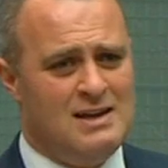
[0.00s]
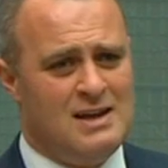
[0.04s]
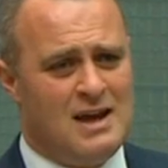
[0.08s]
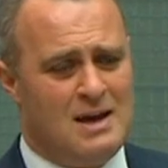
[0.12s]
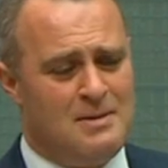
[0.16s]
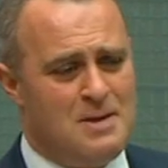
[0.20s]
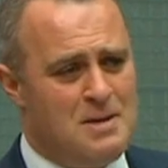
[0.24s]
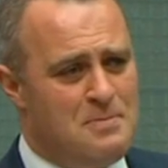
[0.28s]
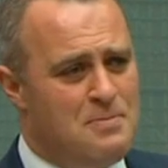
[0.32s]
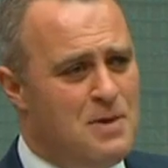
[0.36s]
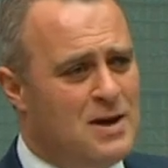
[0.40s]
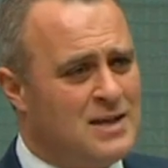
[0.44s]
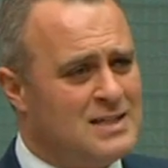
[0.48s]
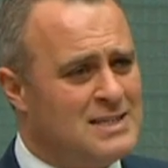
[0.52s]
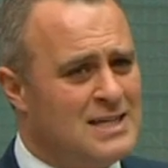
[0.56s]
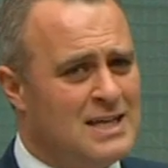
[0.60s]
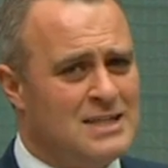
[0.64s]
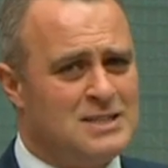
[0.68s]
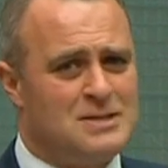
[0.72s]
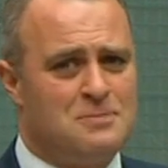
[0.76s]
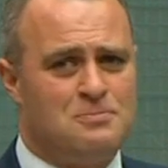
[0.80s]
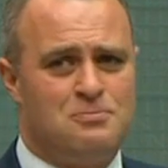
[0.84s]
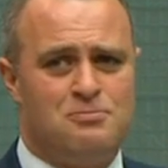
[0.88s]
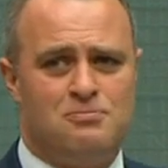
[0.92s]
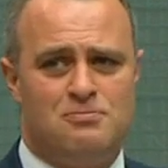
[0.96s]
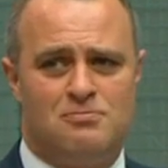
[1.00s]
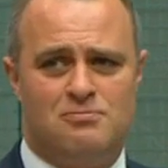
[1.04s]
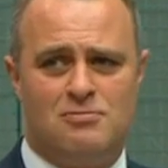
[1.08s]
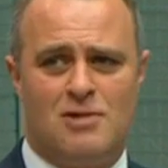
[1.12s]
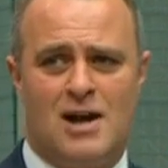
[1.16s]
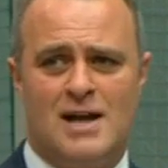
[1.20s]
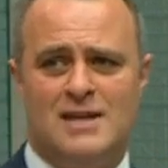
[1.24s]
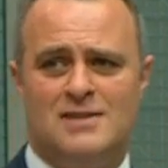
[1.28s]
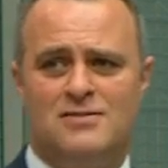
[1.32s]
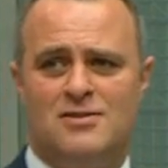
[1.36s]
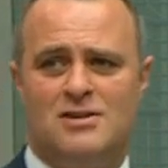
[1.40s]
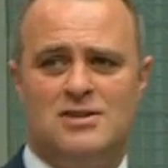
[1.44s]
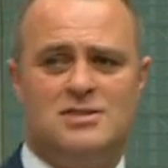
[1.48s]
I mean, it starts to
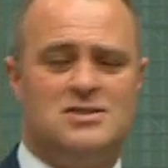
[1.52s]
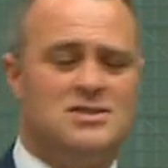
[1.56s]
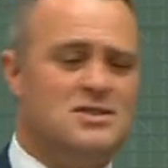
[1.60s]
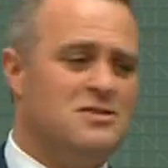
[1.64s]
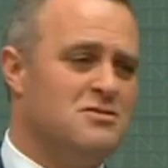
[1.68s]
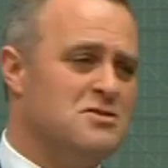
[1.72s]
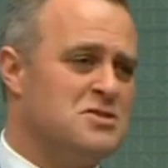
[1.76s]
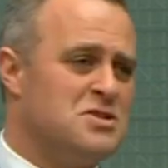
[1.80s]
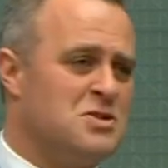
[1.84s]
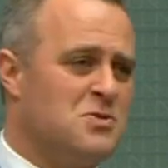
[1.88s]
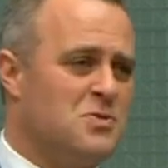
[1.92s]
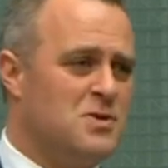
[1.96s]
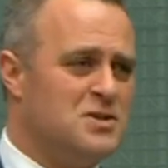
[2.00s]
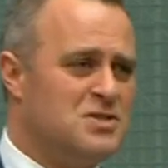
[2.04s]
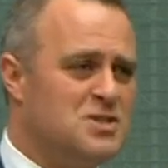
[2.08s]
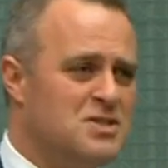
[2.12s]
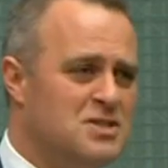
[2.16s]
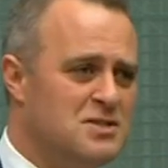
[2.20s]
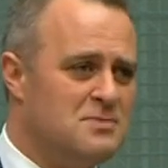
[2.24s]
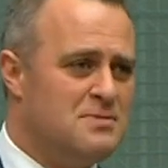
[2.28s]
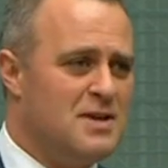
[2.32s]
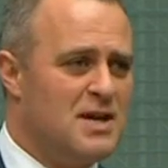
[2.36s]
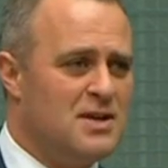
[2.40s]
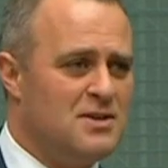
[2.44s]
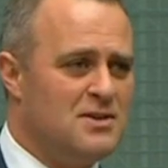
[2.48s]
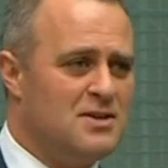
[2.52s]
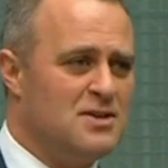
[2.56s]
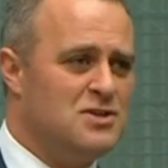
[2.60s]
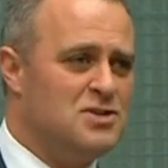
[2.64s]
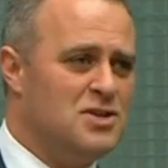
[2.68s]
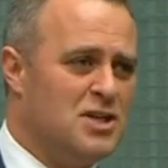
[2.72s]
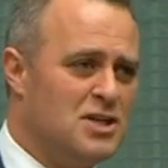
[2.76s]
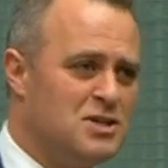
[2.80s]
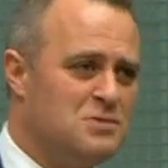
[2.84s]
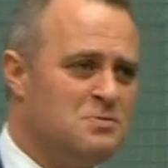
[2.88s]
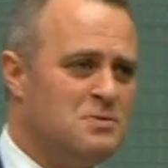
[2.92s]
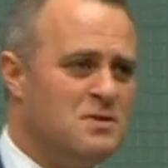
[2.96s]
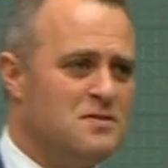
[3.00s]
raise very serious questions about the
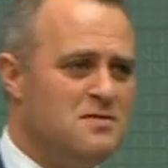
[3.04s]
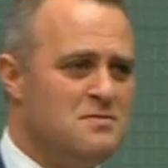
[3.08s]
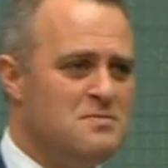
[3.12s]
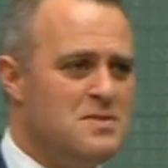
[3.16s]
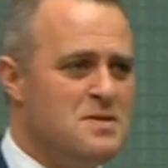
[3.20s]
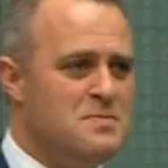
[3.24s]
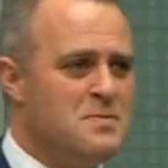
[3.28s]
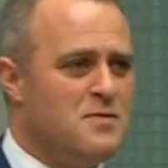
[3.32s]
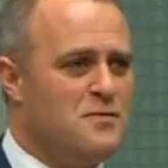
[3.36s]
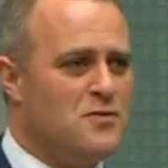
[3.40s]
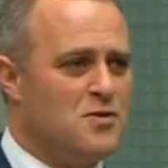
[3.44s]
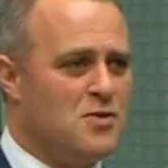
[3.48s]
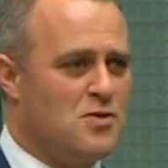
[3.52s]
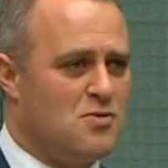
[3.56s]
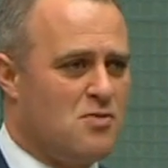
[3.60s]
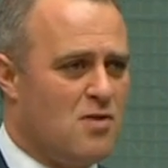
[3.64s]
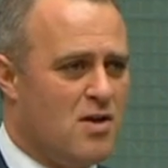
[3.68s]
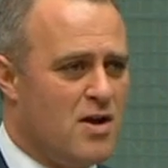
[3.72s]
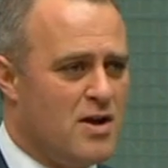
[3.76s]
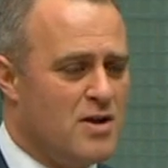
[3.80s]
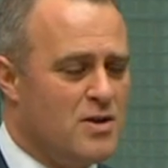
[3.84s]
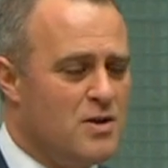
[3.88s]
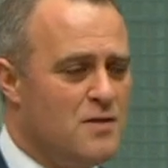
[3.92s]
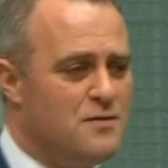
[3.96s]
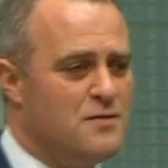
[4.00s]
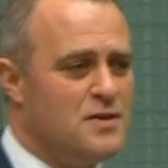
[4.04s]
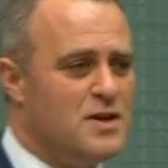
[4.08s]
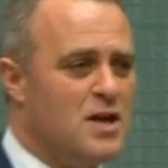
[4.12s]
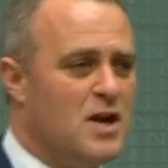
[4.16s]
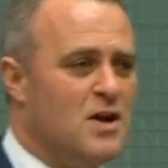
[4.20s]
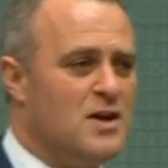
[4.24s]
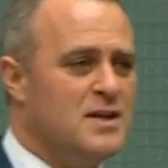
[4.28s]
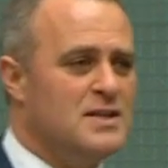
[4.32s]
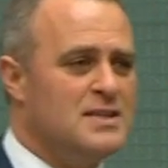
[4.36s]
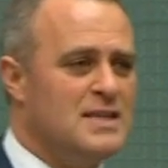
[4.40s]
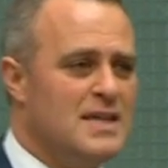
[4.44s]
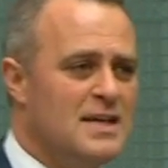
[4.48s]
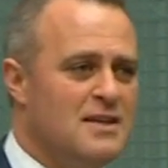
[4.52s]
judgment of the member for Cario for
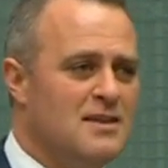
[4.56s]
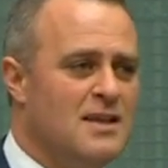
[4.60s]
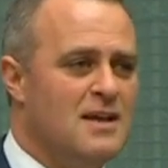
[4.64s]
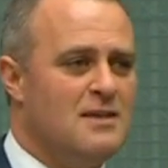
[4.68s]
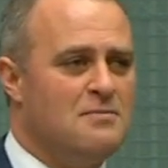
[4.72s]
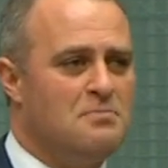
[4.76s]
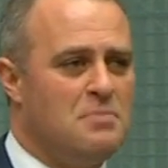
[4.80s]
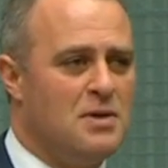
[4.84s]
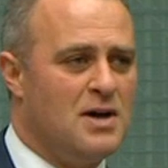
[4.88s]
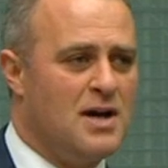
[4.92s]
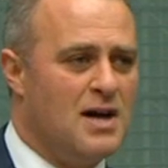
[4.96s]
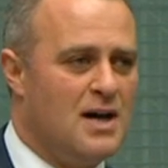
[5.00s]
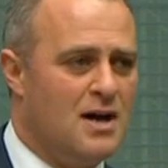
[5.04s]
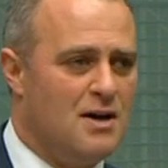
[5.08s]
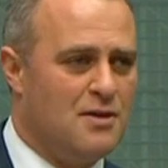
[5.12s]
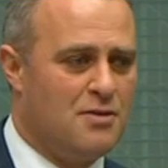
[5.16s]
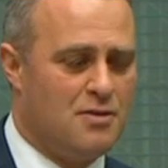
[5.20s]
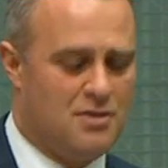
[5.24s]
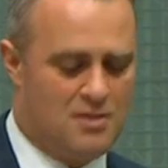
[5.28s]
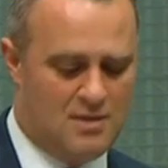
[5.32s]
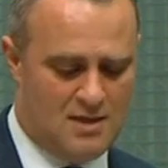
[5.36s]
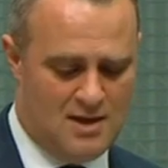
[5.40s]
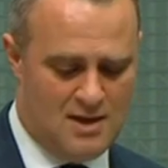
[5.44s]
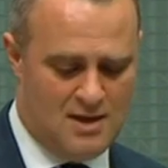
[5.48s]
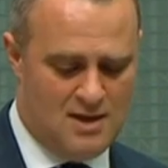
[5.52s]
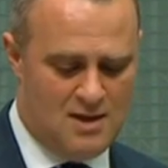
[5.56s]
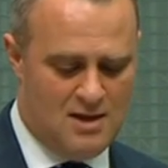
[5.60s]
going down that path,